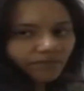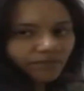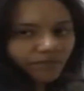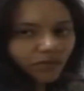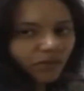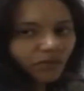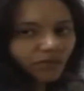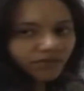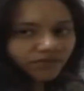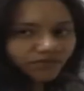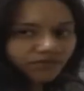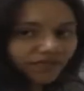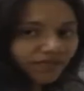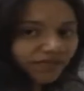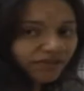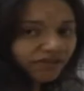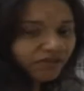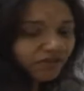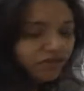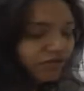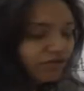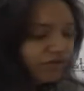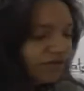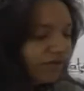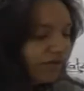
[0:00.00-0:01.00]

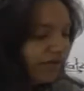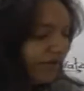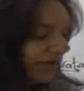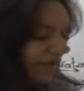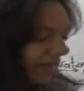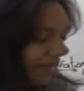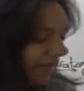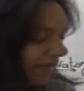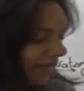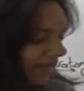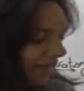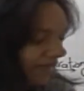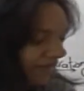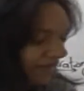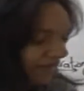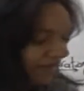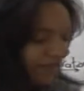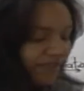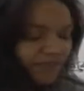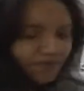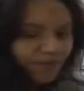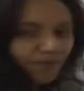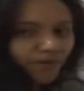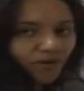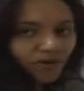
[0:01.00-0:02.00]
container,
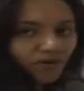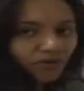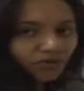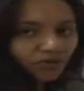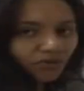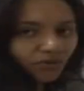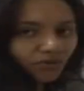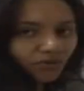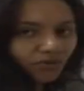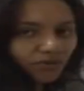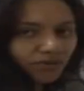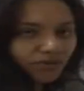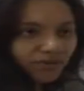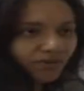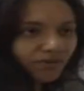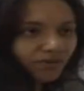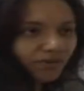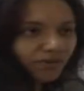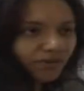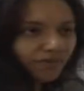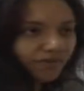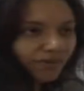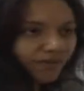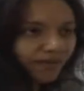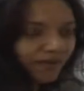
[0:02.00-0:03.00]
this part only
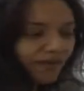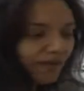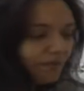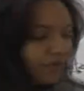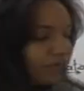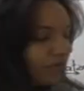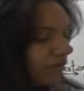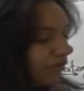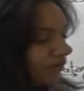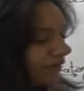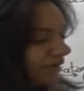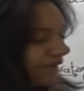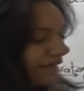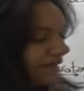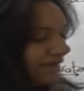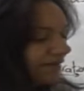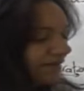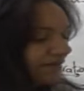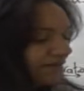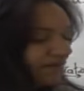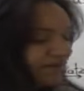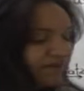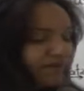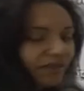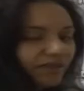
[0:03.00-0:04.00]
will become hot and
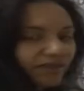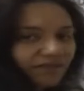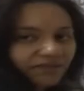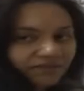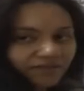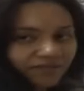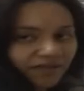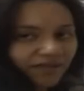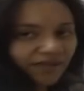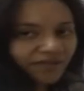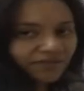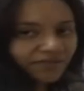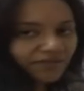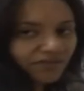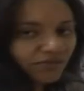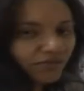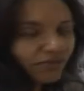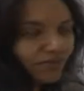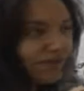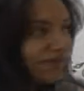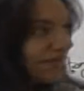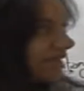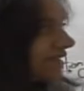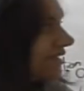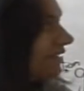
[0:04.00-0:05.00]
the other
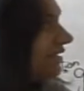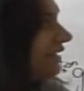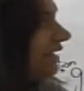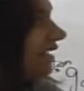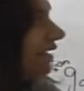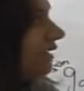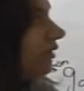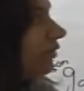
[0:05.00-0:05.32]
will stay